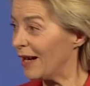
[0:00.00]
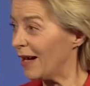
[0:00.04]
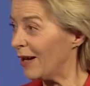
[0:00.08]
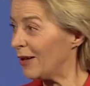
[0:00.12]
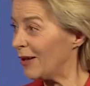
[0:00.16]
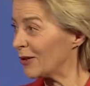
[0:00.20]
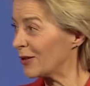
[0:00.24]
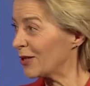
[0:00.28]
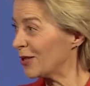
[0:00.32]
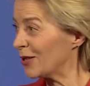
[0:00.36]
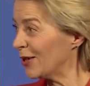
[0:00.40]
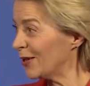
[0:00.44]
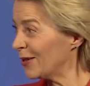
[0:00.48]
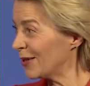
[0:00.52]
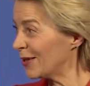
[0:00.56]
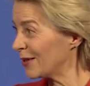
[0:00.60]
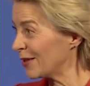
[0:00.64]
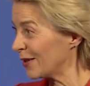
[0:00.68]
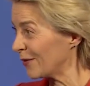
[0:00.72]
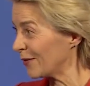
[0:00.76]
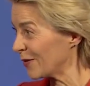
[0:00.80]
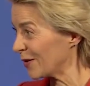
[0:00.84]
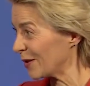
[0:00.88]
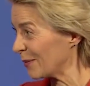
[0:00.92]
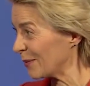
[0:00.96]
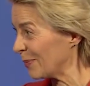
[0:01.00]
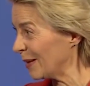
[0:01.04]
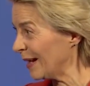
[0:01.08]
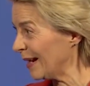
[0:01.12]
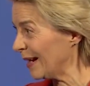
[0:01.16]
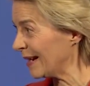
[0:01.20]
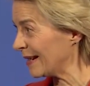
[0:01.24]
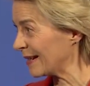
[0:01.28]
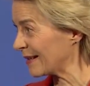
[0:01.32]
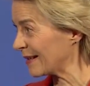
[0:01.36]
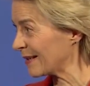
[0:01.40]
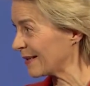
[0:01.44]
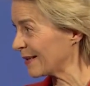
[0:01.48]
alternative
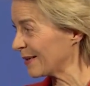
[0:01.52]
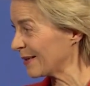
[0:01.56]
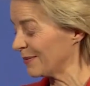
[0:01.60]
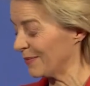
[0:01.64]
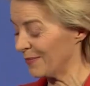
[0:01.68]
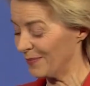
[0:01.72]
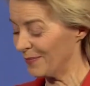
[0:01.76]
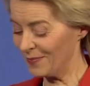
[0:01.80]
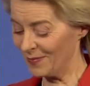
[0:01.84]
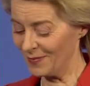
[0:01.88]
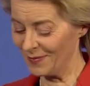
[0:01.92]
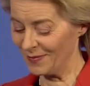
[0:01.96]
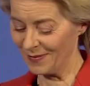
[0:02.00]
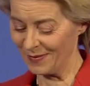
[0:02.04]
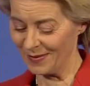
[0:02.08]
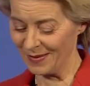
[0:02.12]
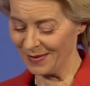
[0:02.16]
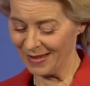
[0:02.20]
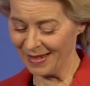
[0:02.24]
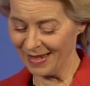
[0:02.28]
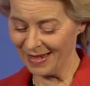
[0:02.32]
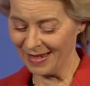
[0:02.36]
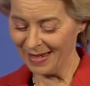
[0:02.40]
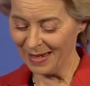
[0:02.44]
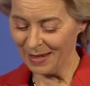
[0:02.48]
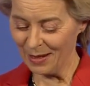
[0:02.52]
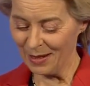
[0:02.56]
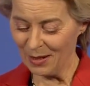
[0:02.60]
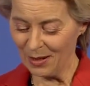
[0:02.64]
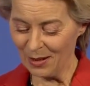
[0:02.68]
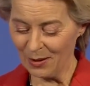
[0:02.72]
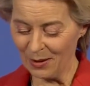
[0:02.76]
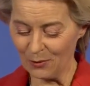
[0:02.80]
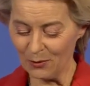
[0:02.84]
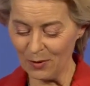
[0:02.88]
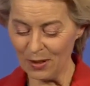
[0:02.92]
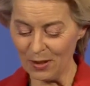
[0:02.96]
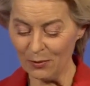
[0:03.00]
suppliers.
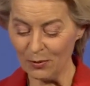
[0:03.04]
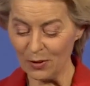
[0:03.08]
We